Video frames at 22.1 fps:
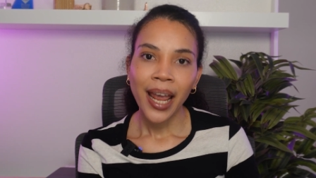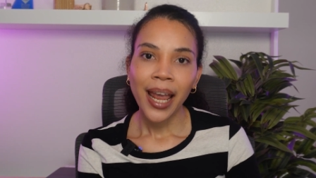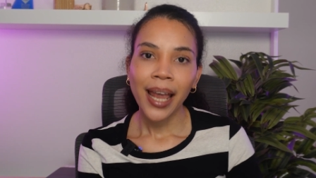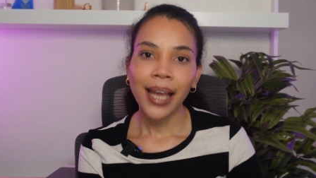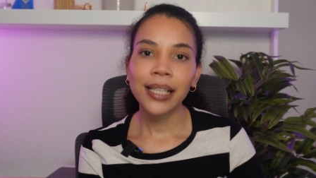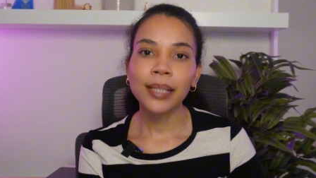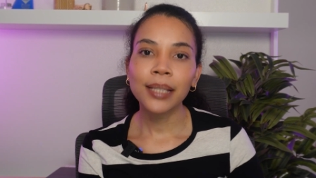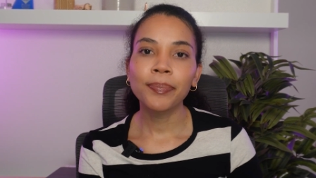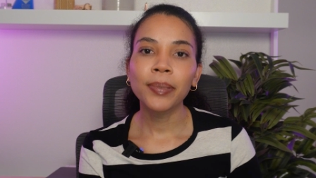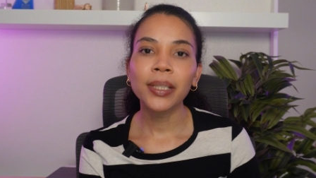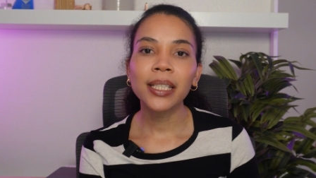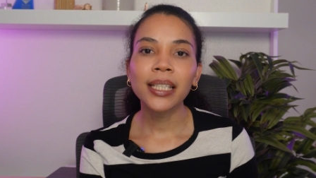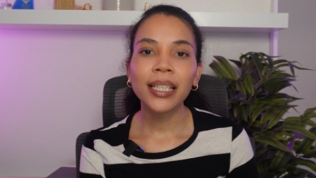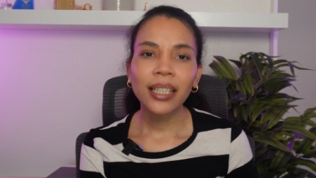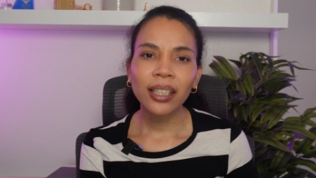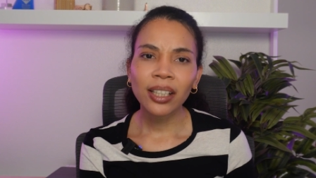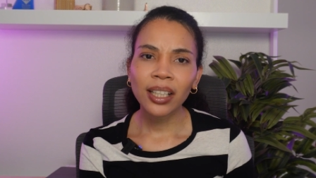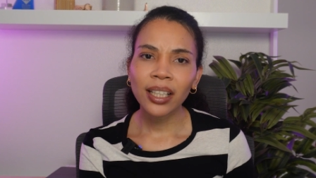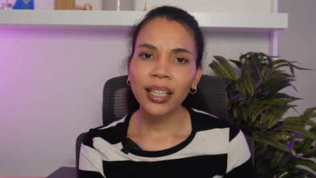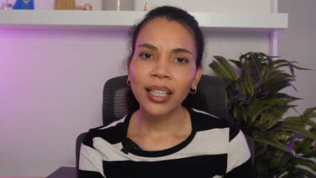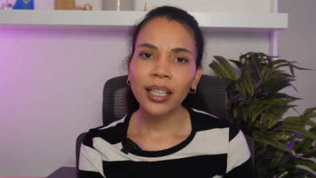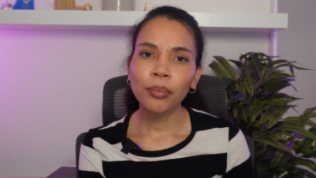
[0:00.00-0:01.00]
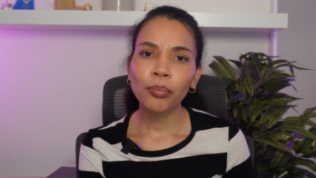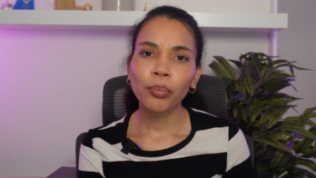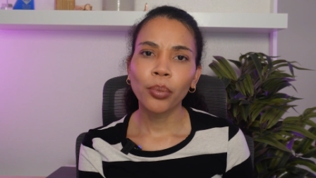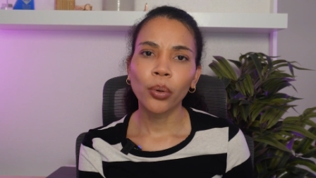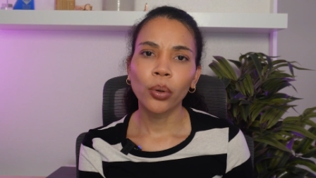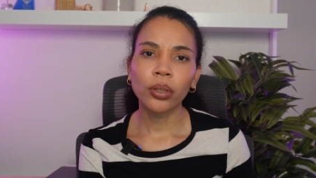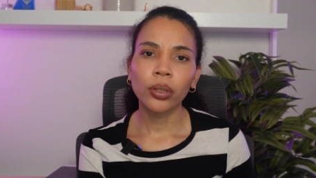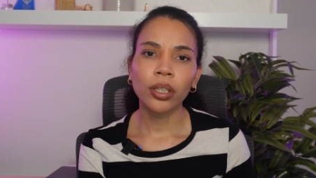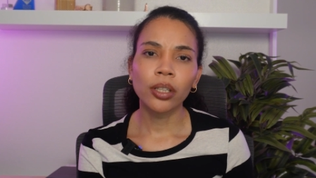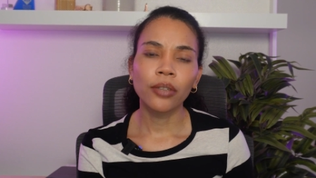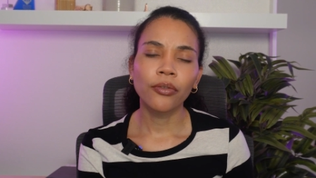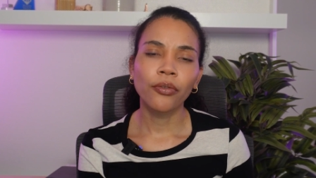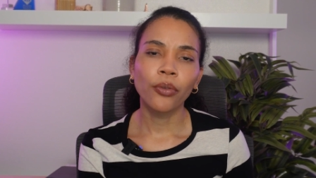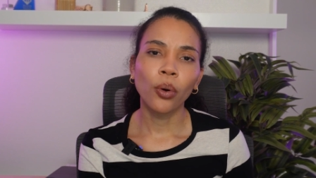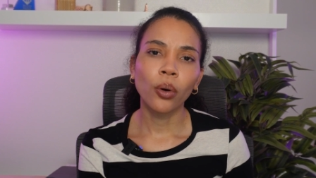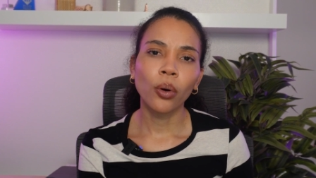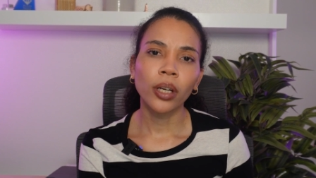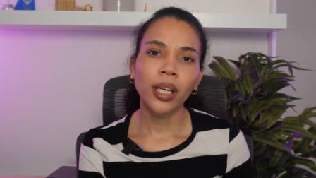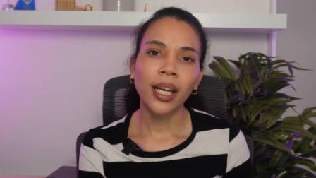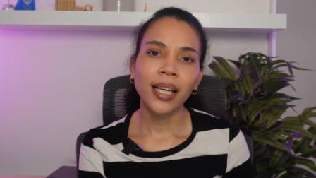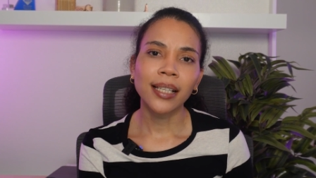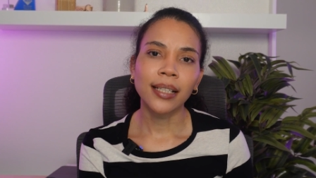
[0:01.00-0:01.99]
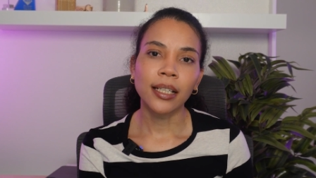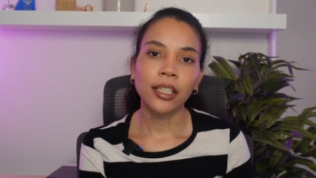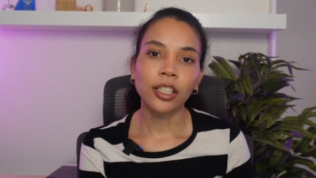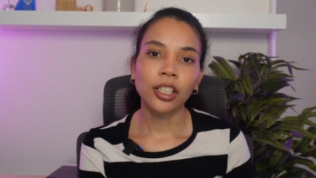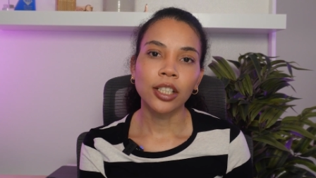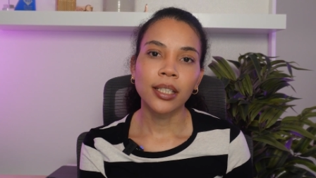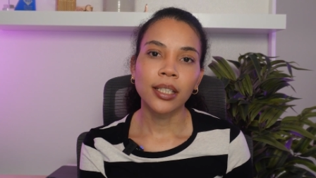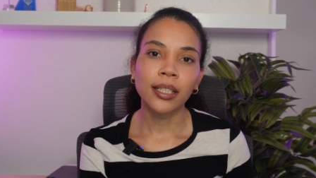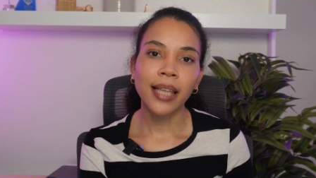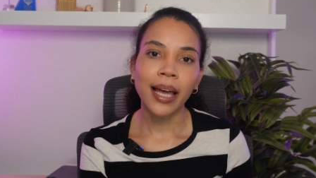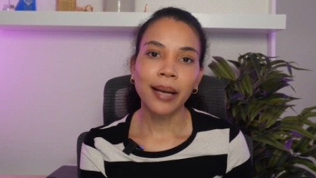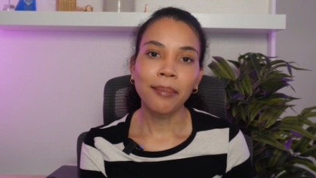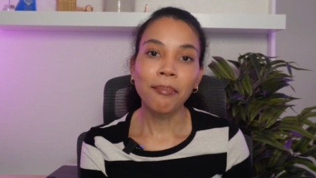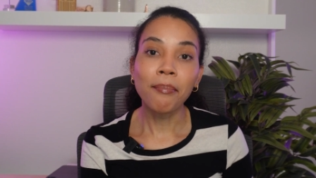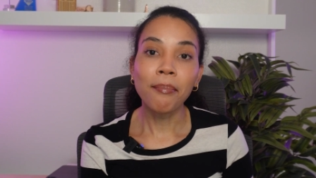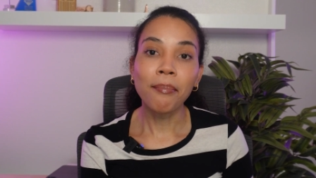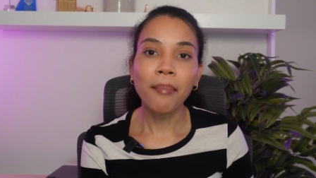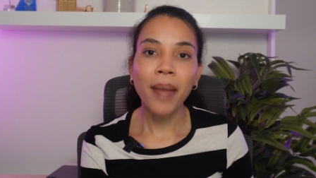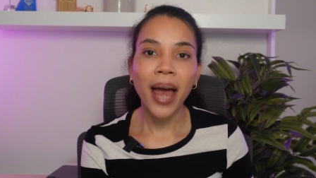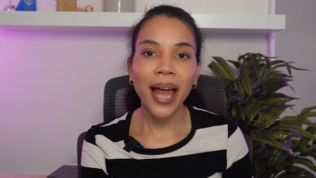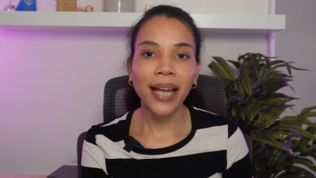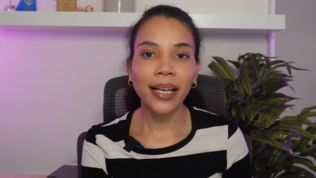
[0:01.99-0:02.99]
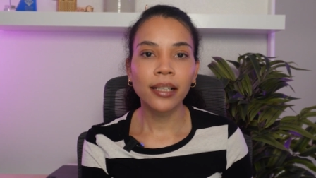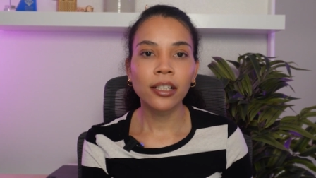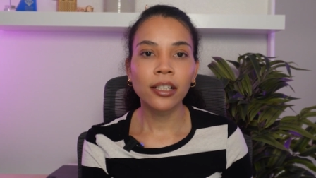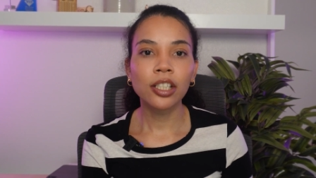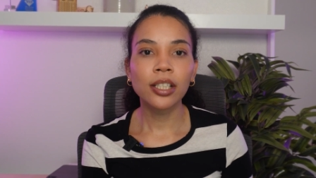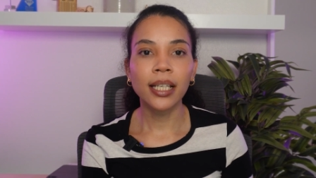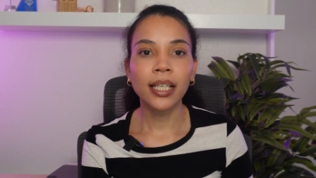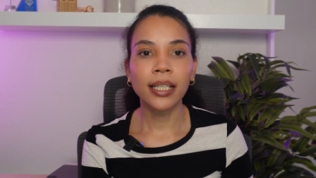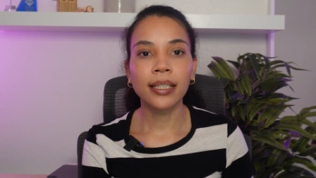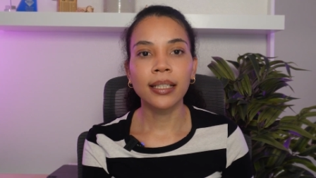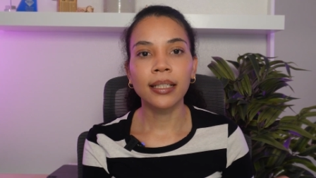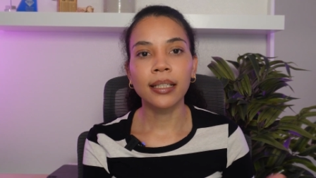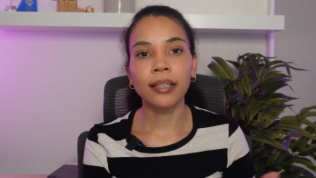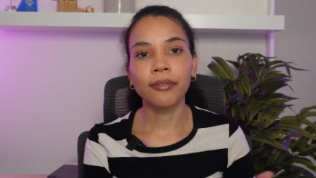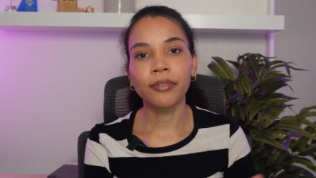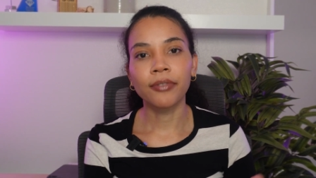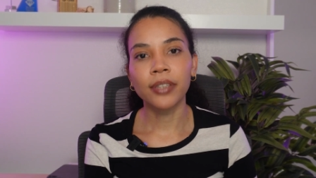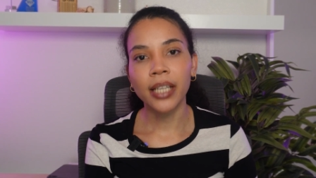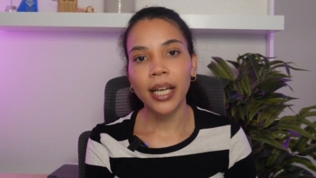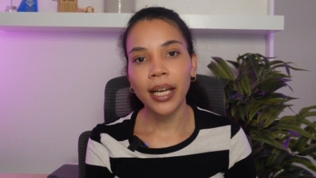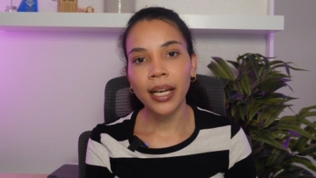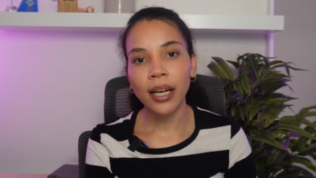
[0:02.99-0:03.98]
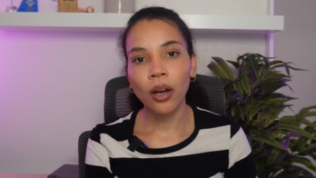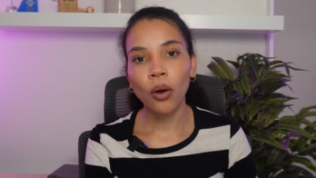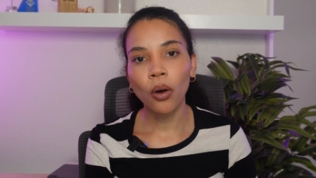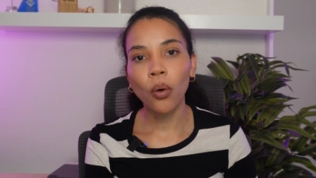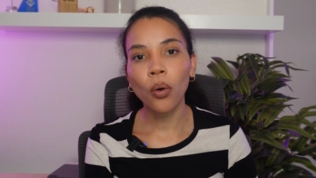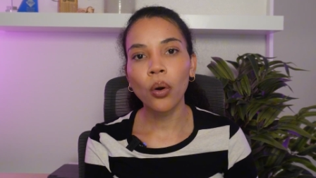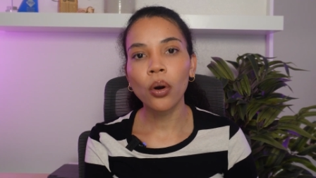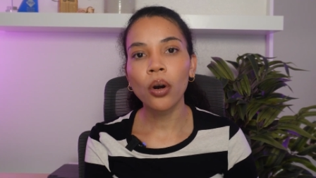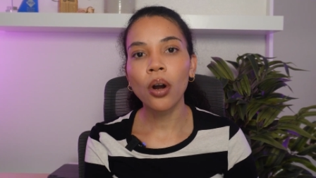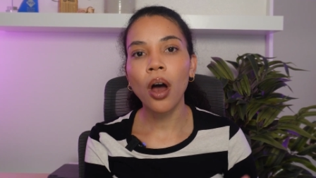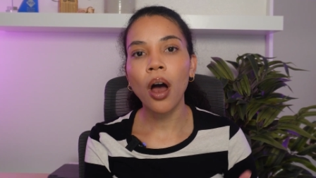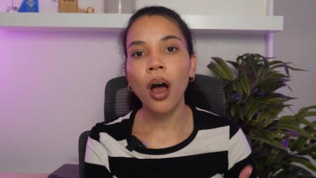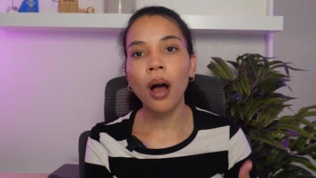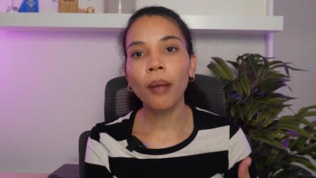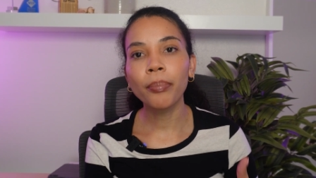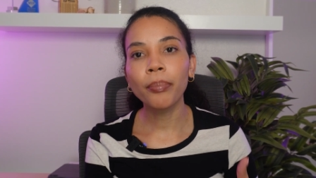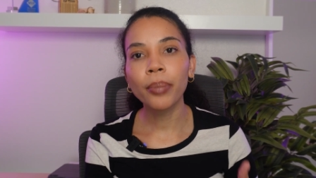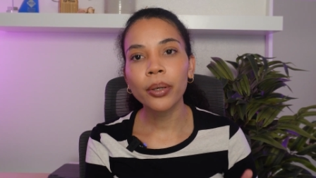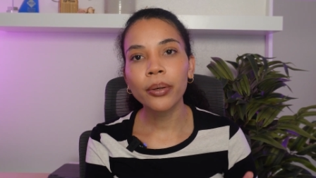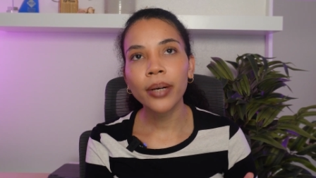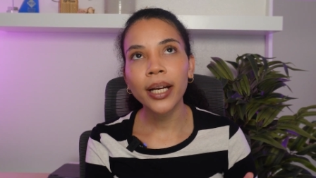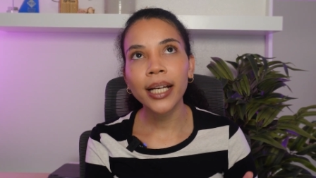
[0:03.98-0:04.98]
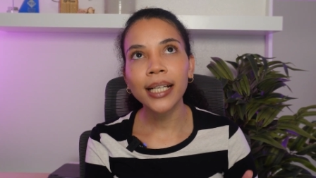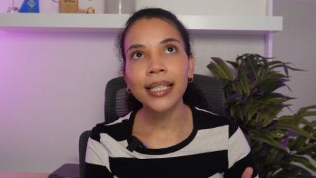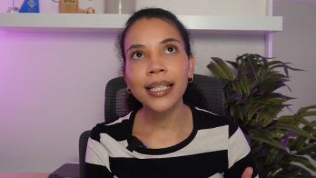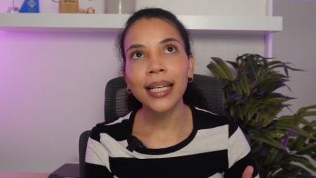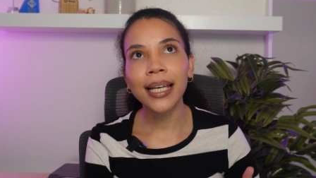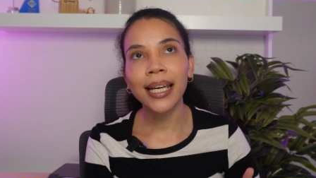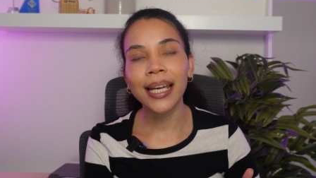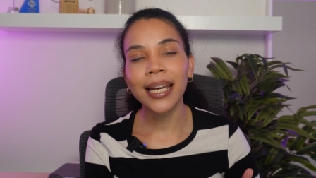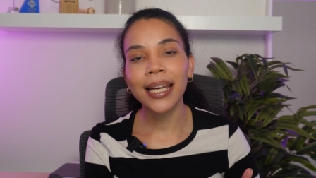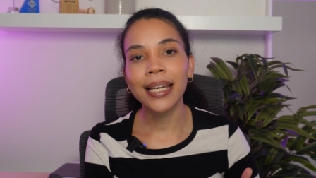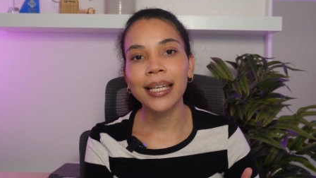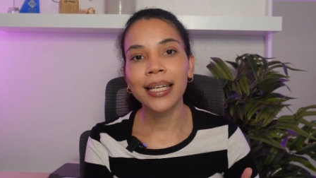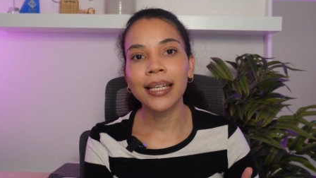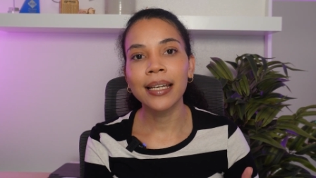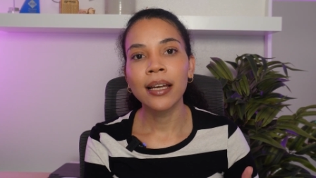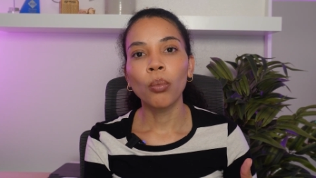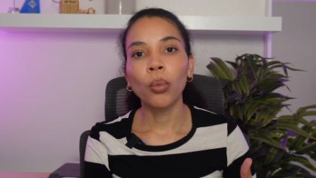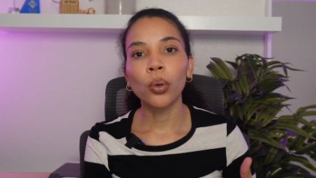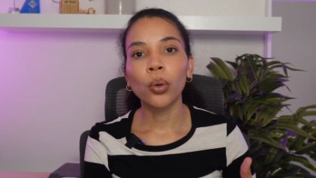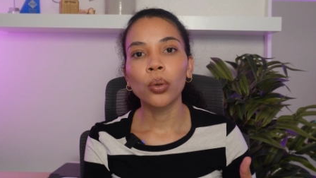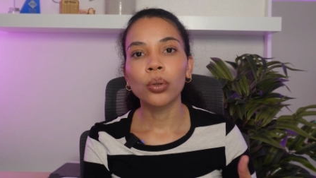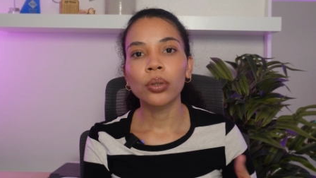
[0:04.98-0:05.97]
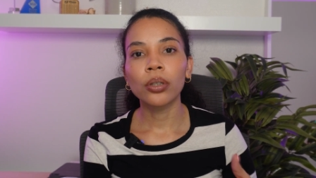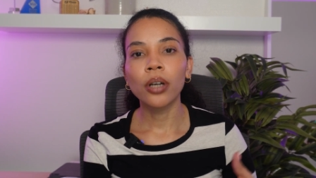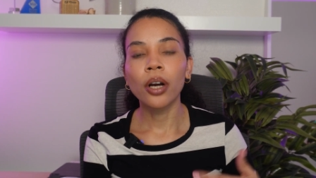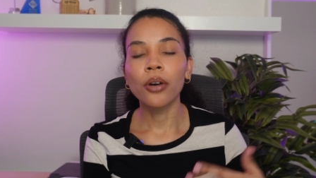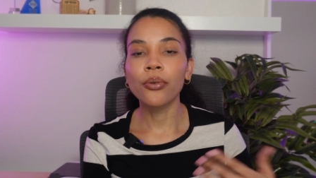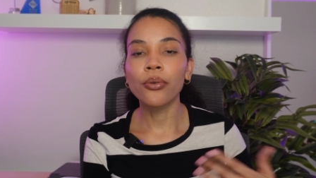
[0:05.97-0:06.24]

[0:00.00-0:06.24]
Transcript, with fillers: It's particularly important for organizations that manage sensitive data or operate in more